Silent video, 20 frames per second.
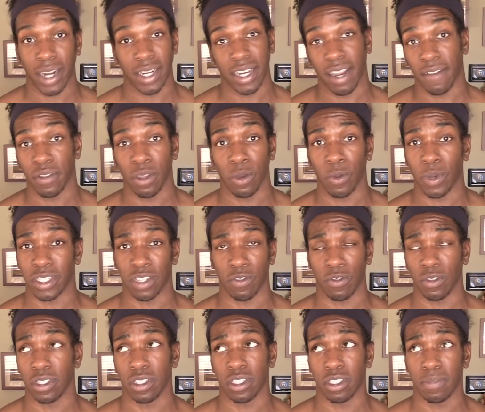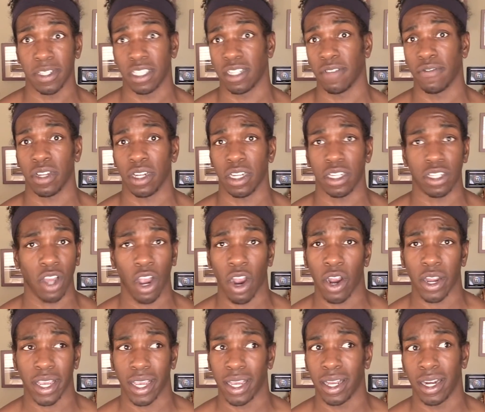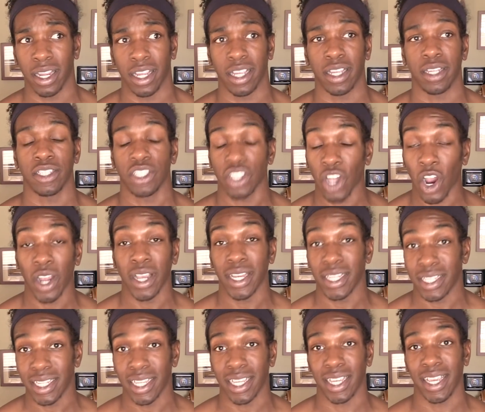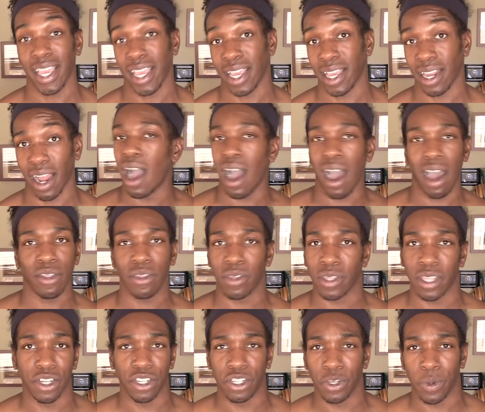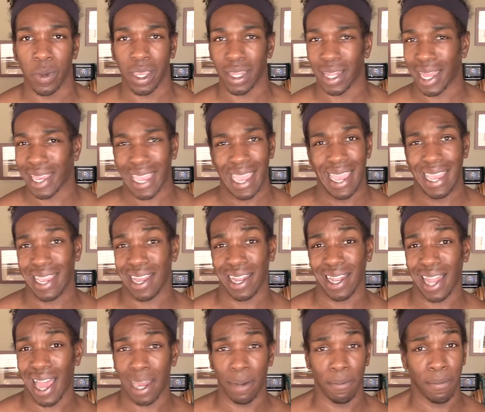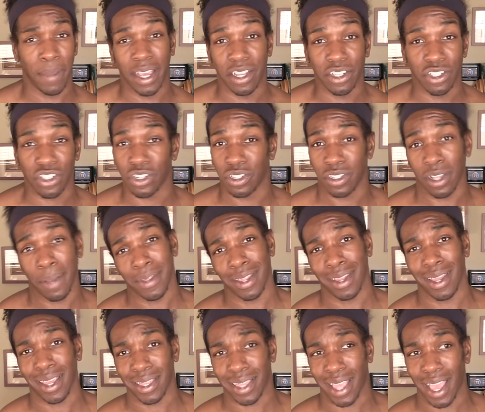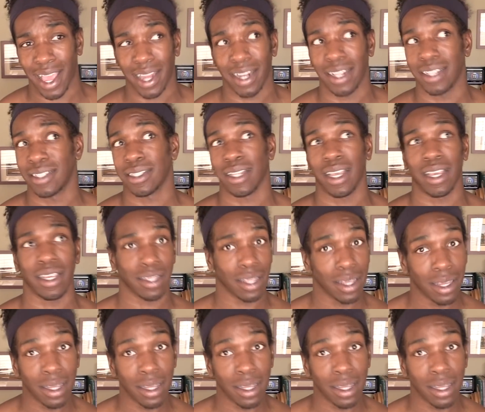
I definitely wasn't specifically targeting it other than doing like incline bench or something like that. It's like,